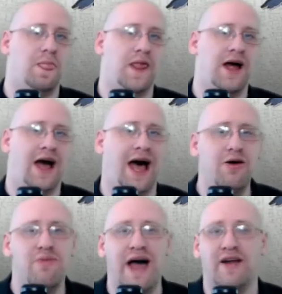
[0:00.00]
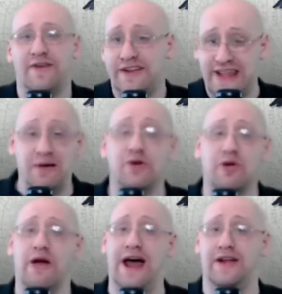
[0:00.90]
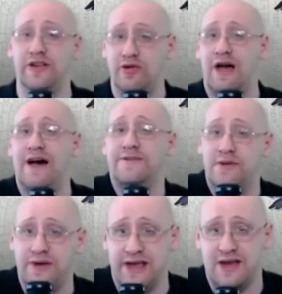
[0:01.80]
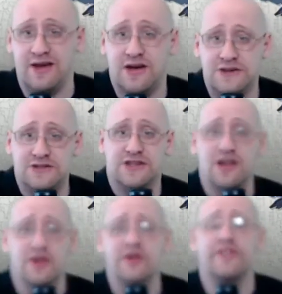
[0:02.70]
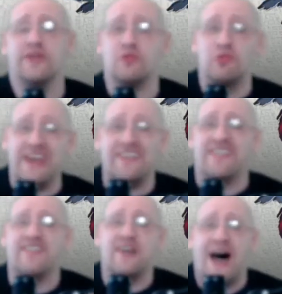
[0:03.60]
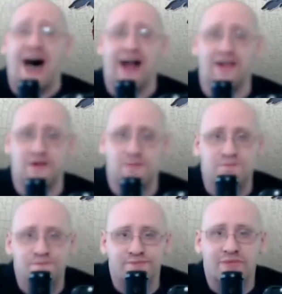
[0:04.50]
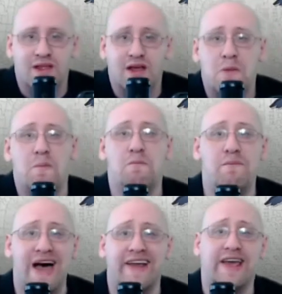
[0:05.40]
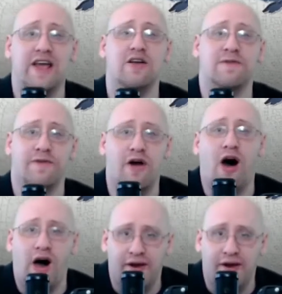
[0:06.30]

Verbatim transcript: How bad of a Democrat do you have to be to lose to Rick Scott? Medicare fraud.